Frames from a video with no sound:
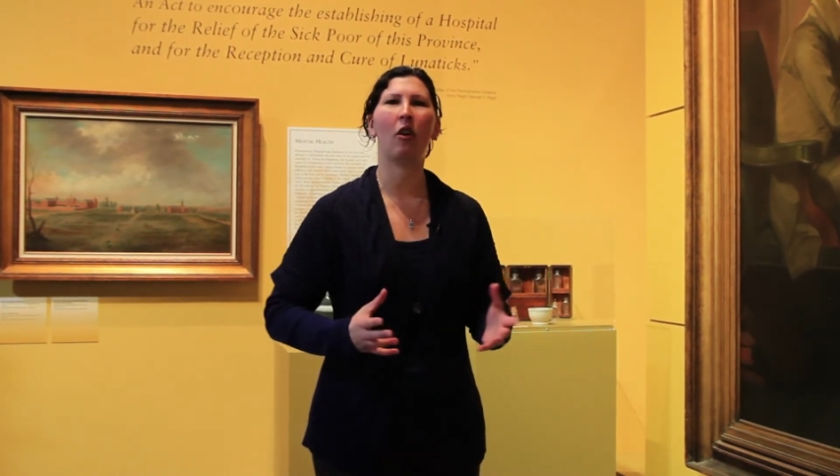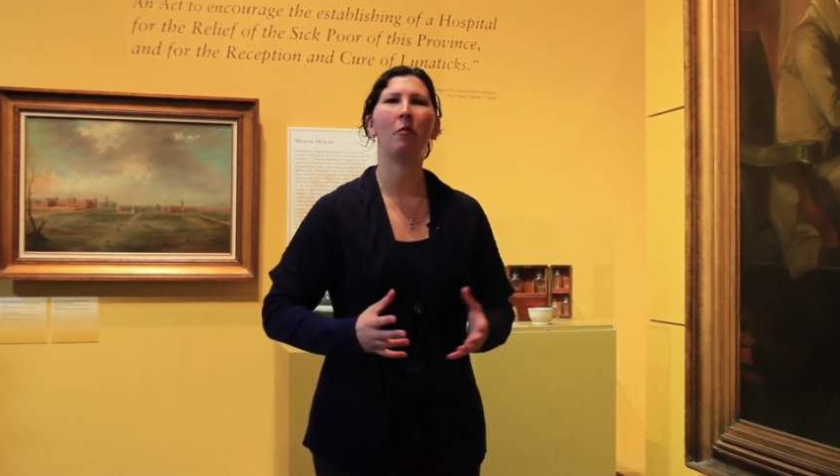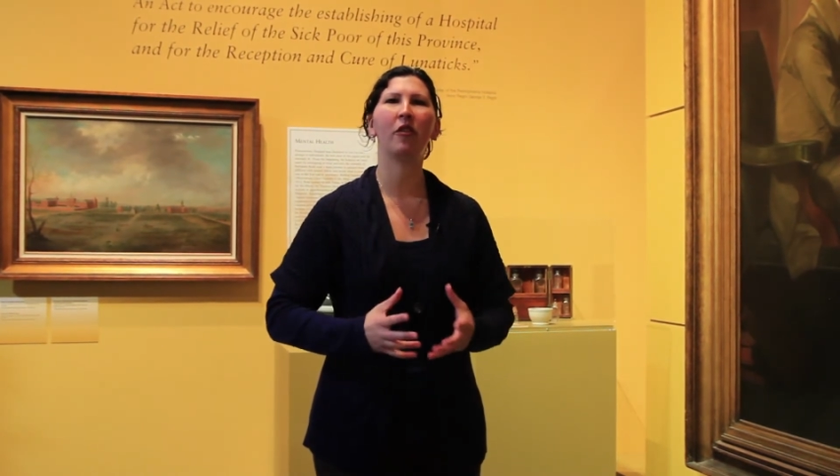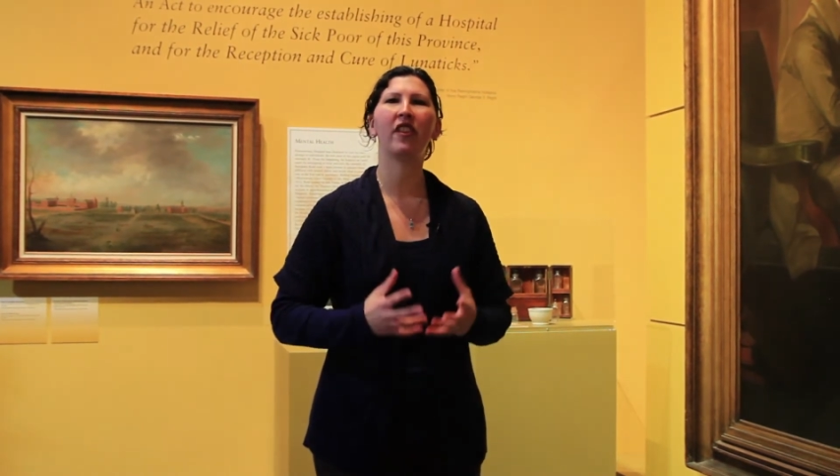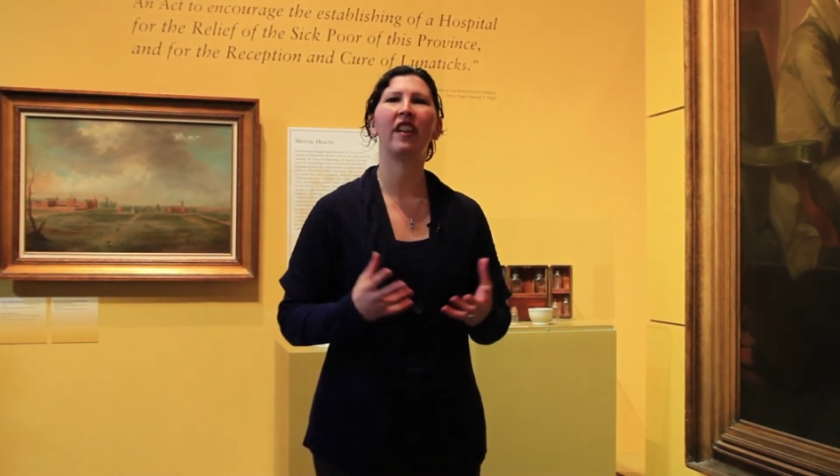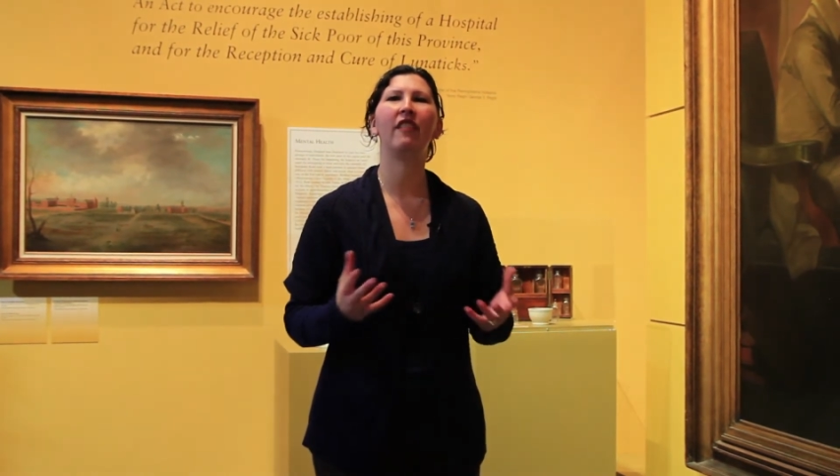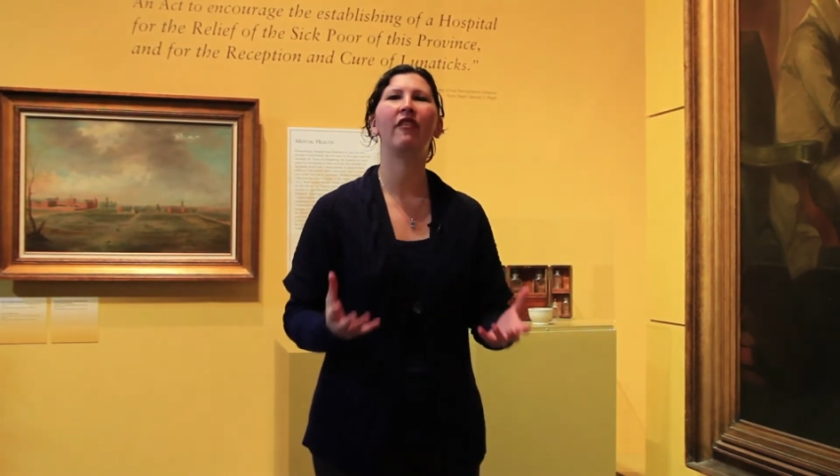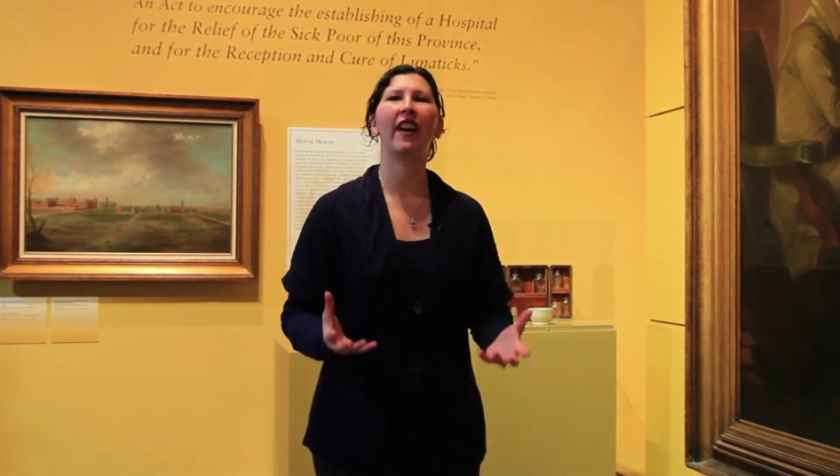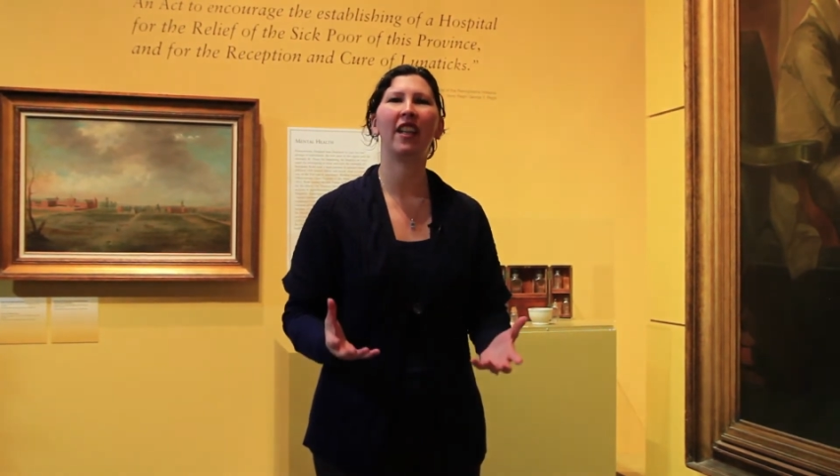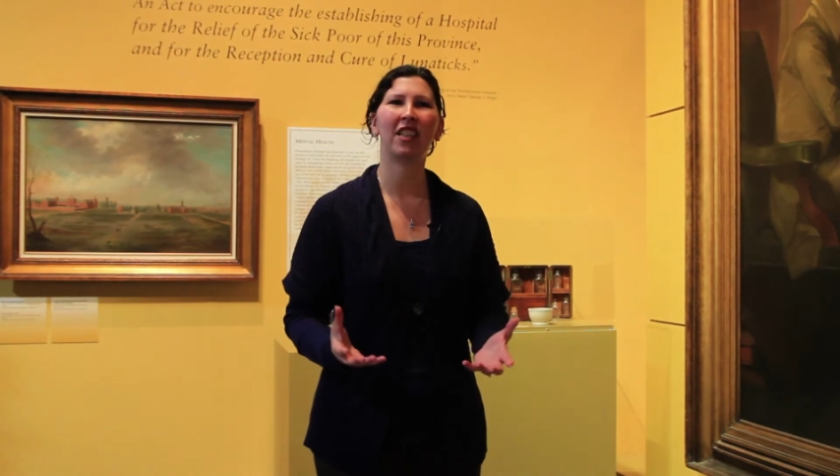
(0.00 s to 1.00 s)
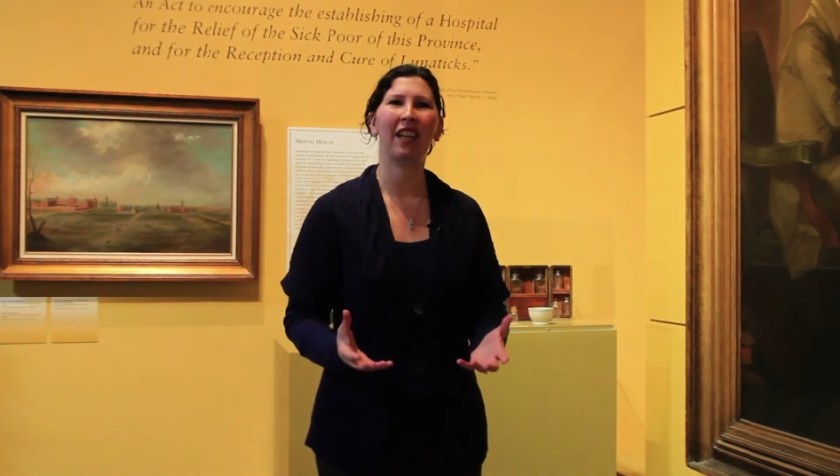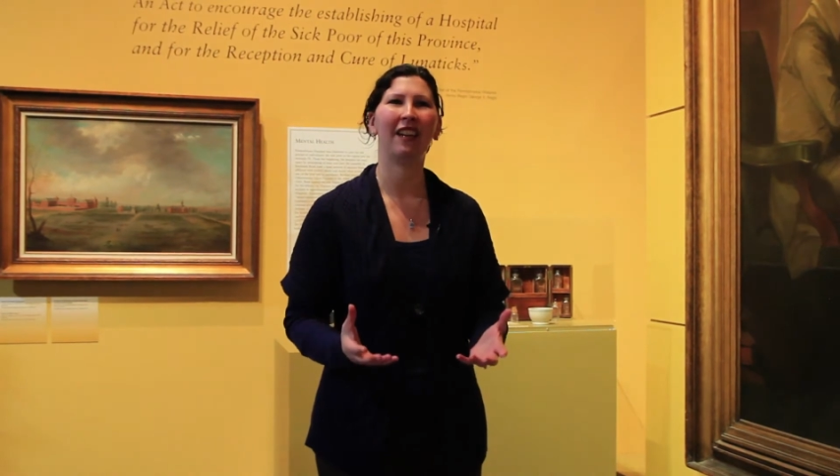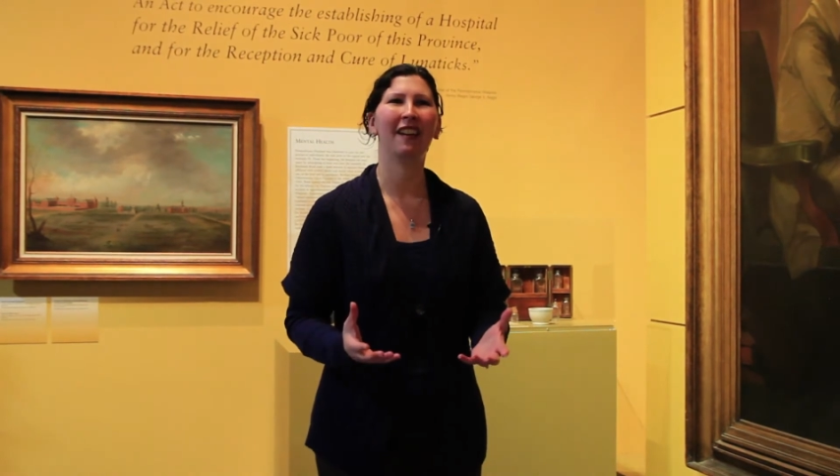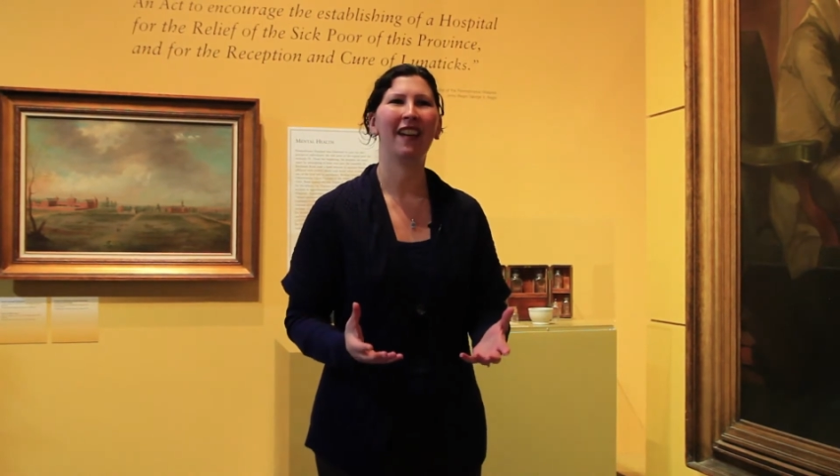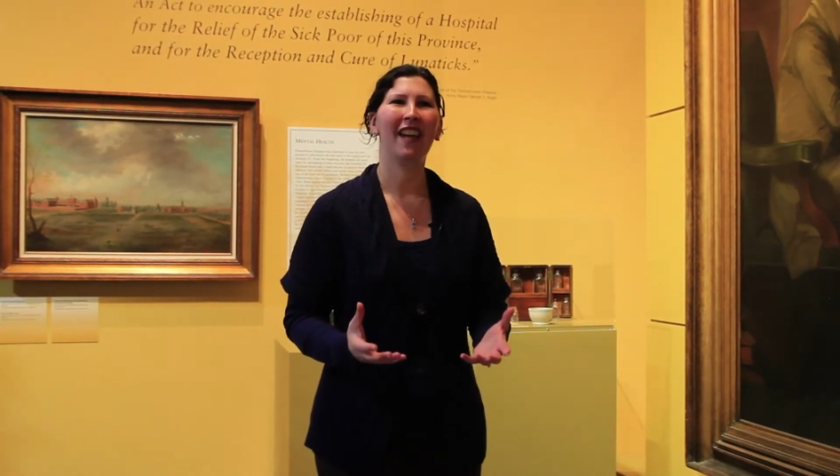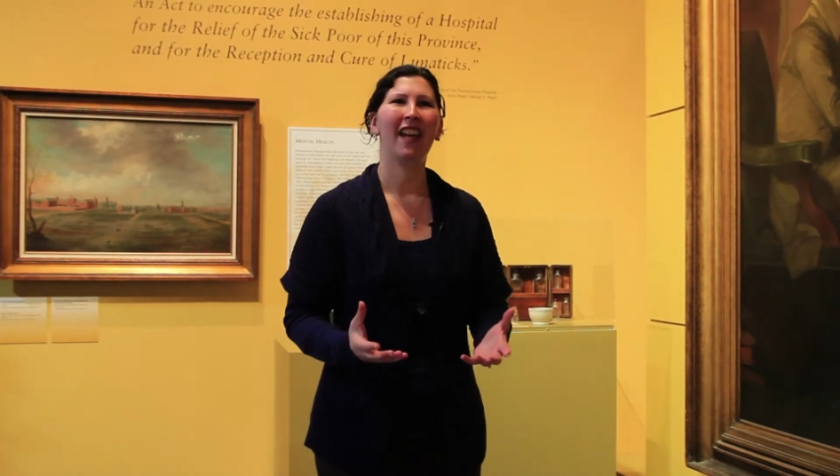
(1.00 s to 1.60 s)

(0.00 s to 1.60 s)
almost an inviting